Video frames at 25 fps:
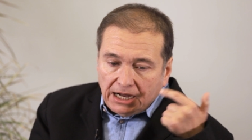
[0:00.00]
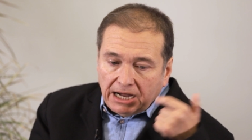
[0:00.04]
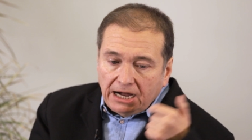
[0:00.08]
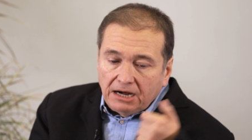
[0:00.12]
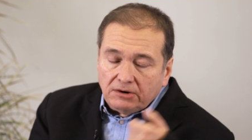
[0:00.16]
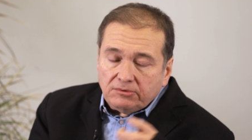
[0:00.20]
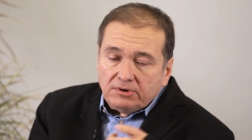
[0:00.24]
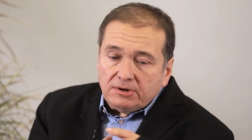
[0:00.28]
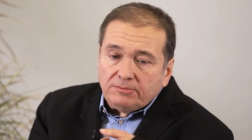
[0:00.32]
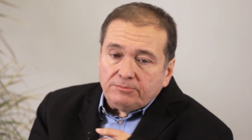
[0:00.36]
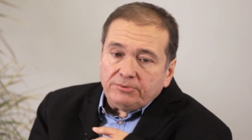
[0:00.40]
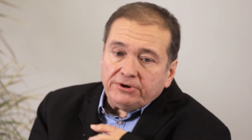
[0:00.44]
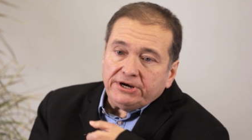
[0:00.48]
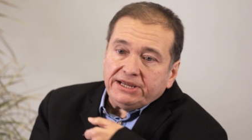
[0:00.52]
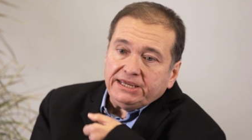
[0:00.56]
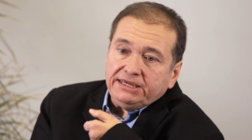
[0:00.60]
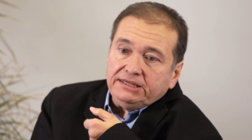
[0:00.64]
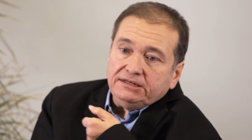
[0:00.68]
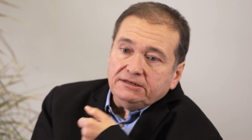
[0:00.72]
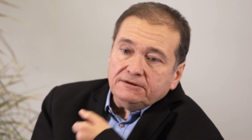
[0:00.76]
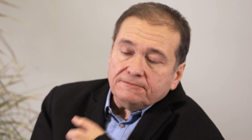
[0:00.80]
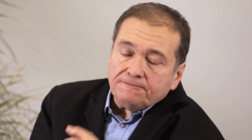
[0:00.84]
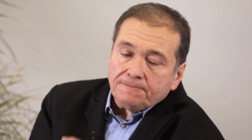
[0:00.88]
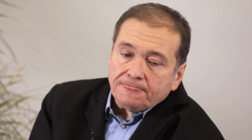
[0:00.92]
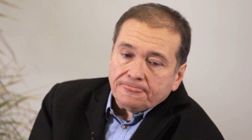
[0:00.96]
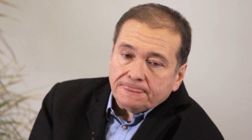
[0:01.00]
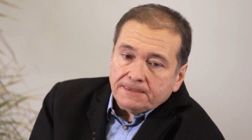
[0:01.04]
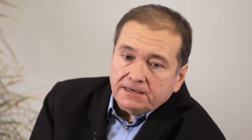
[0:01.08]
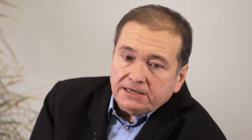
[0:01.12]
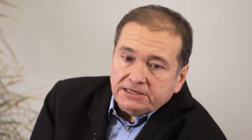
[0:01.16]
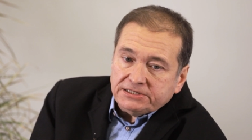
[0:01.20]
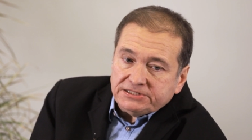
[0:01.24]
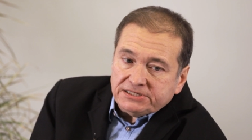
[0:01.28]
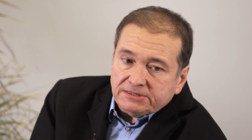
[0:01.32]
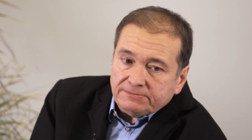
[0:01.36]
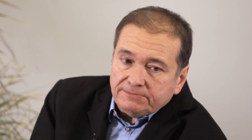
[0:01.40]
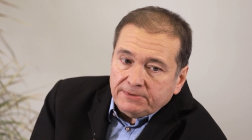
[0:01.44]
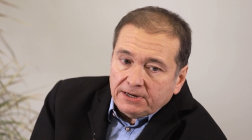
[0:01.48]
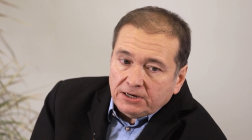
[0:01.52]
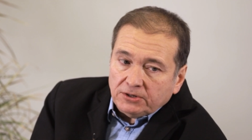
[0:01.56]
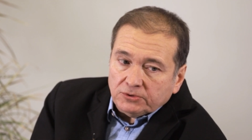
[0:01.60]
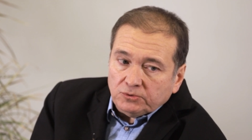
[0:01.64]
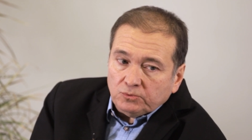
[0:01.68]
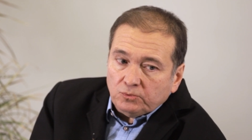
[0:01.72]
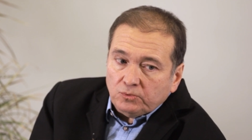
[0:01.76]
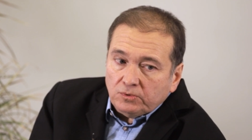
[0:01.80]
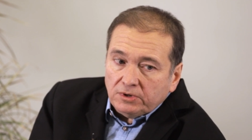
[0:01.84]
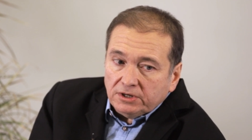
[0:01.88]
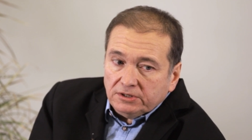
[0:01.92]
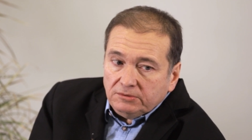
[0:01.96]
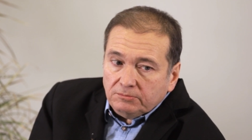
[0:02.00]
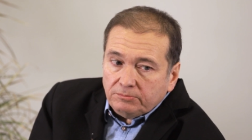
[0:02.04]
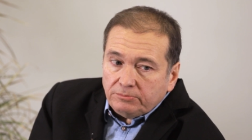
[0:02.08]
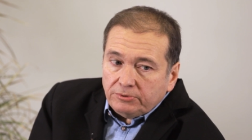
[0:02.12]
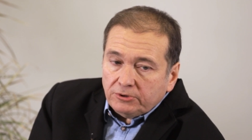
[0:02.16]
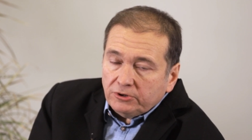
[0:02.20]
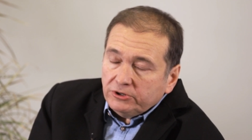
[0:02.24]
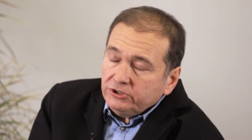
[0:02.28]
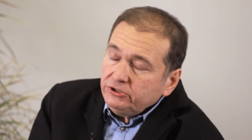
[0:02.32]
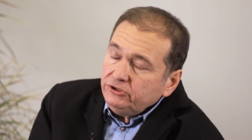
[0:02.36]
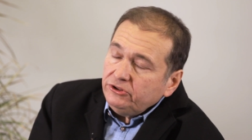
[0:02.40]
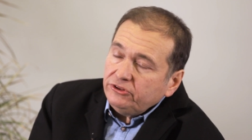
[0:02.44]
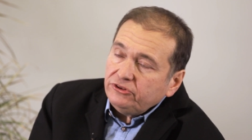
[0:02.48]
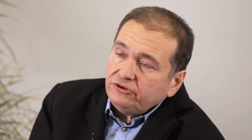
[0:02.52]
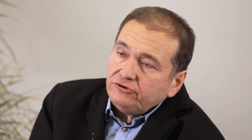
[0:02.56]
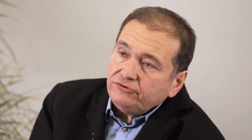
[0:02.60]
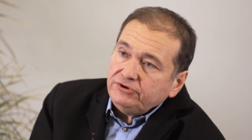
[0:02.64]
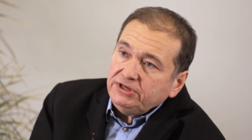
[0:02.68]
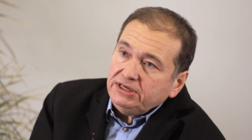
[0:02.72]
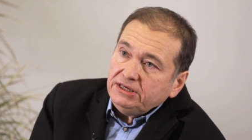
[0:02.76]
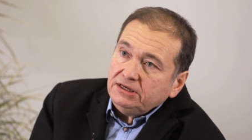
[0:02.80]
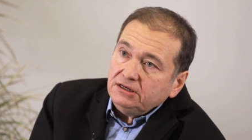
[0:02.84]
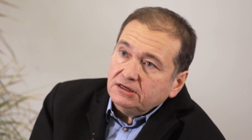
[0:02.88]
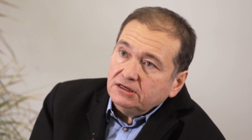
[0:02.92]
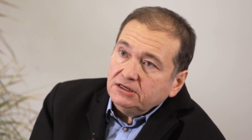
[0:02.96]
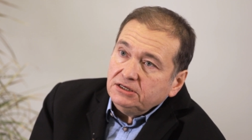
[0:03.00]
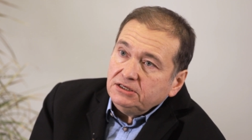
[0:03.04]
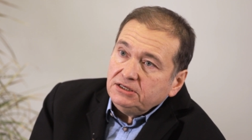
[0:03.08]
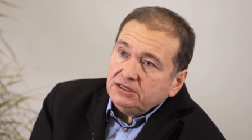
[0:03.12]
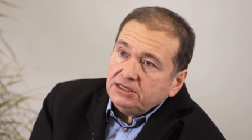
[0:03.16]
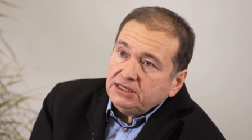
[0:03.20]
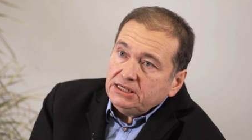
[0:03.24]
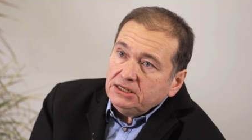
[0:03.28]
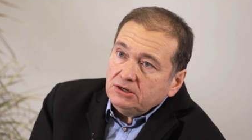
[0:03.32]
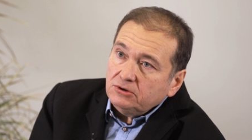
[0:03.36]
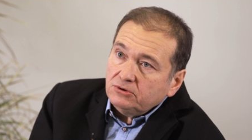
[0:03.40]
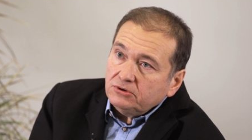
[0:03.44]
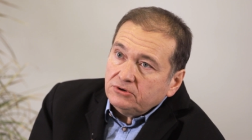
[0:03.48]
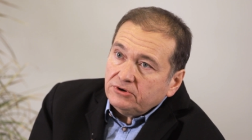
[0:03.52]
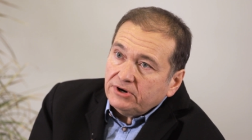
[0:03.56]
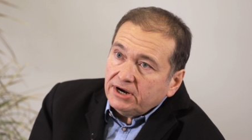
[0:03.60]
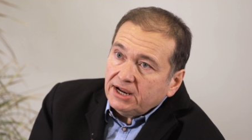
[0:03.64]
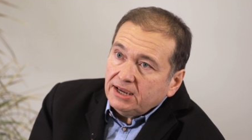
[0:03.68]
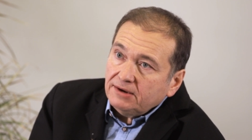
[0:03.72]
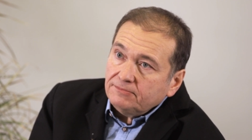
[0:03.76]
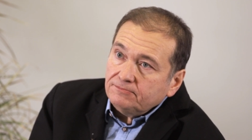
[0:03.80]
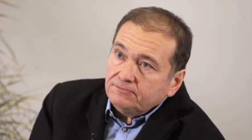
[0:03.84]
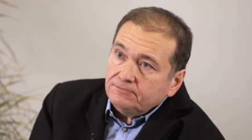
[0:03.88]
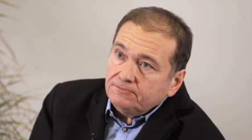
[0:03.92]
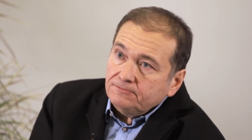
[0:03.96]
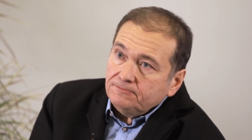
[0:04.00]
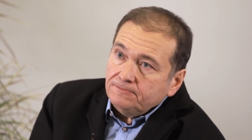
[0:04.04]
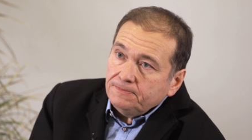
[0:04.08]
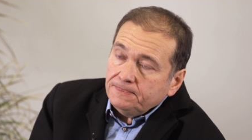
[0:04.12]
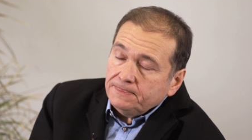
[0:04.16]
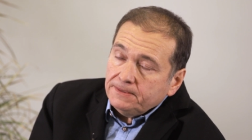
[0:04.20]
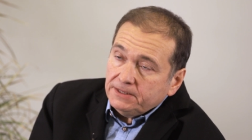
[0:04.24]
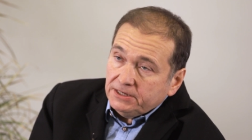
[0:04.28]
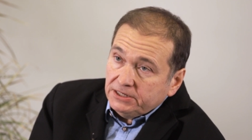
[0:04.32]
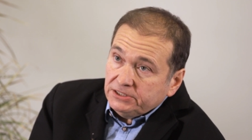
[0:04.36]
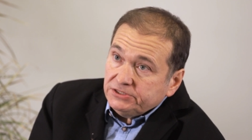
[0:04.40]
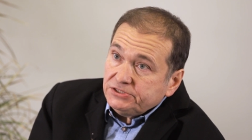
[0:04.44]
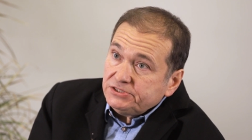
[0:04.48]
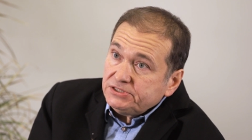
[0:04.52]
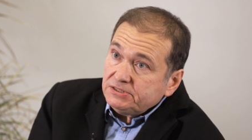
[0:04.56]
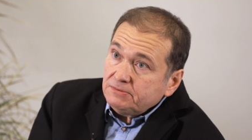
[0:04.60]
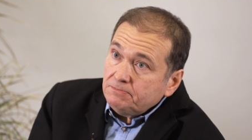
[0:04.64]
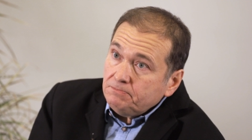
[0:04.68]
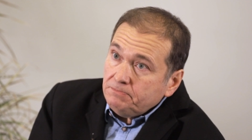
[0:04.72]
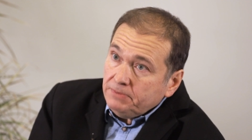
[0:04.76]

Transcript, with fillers: Our brain is about 1.3 kilogram it's a